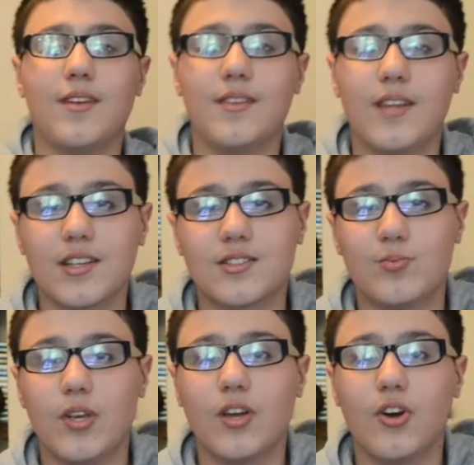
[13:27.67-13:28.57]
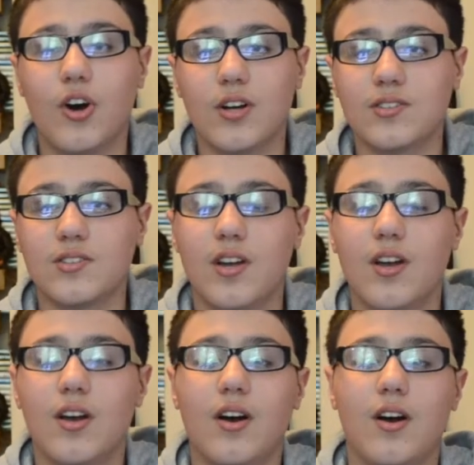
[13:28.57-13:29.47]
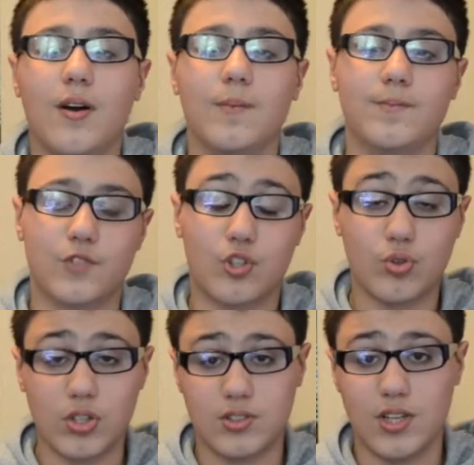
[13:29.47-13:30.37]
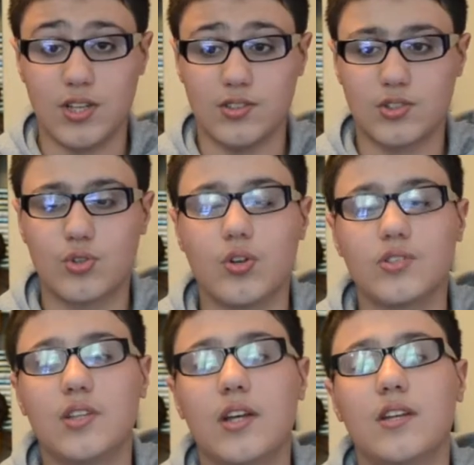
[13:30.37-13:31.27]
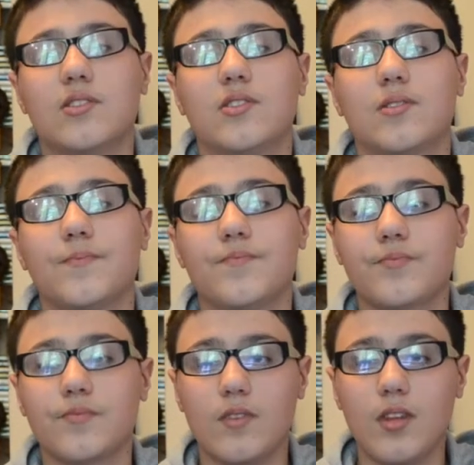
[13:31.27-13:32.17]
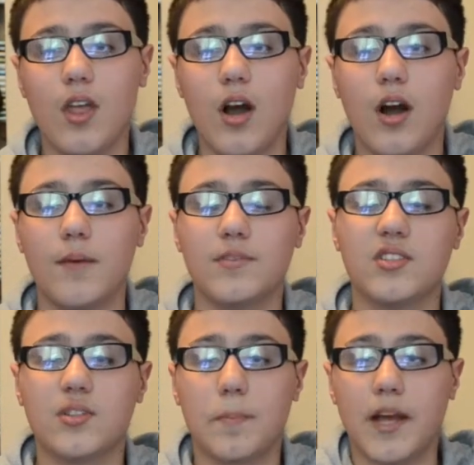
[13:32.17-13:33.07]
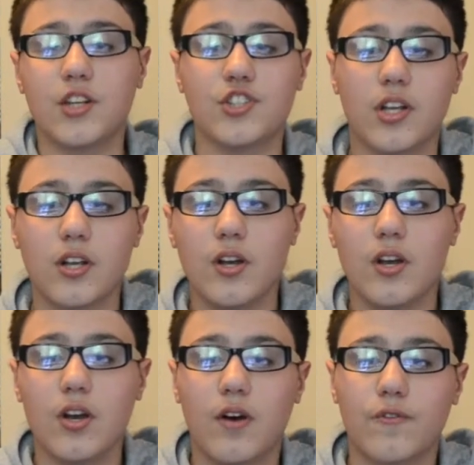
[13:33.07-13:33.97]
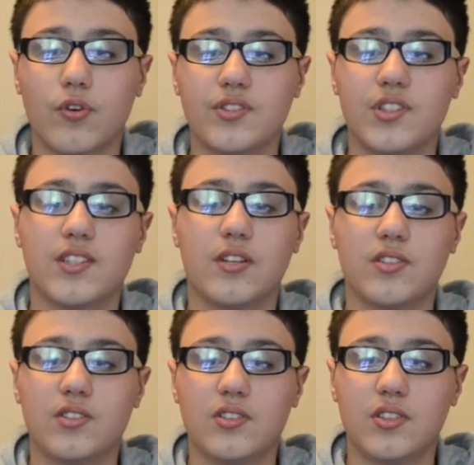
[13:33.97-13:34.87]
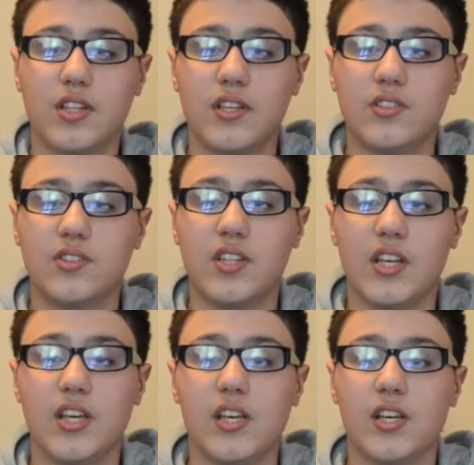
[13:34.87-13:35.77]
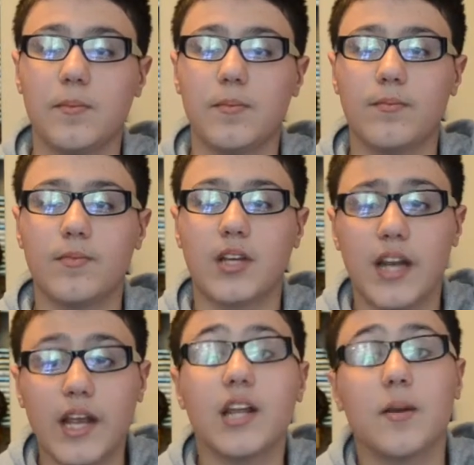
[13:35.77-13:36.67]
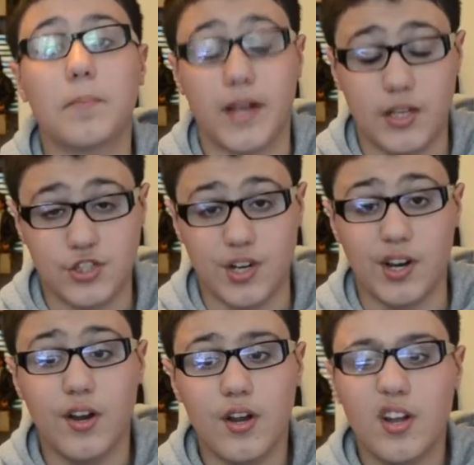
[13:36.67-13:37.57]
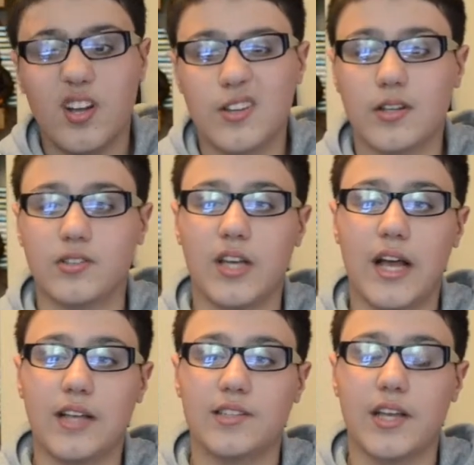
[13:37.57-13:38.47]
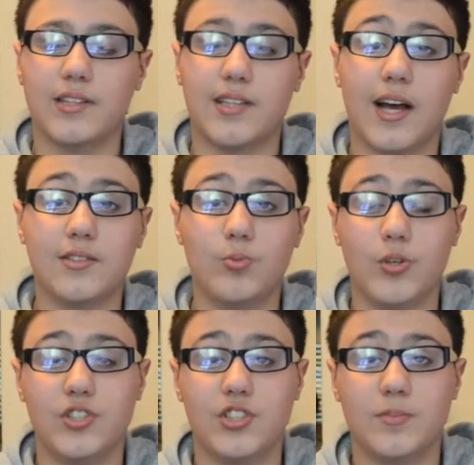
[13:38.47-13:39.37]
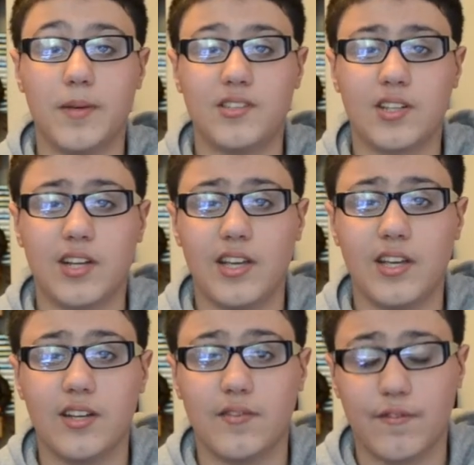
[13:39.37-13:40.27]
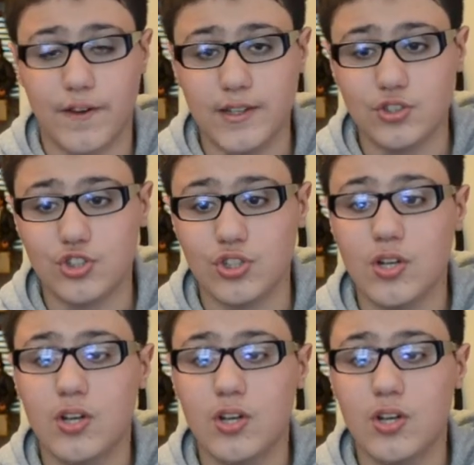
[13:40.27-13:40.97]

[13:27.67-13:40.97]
Next we got Crosshairs. Crosshairs. This is the packaging of Crosshairs. Now this is the Canadian packaging because it has Edad, which is basically in French.